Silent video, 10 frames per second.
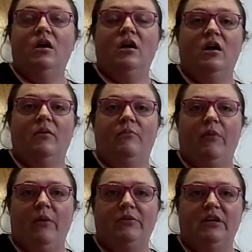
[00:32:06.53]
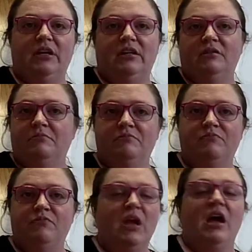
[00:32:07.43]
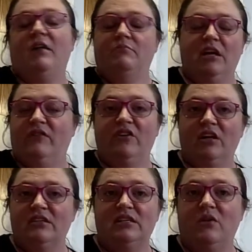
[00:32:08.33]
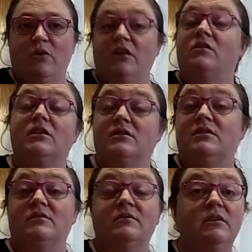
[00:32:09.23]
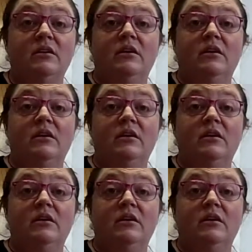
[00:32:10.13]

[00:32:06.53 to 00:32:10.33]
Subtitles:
Probably in, I'm not even gonna say when, because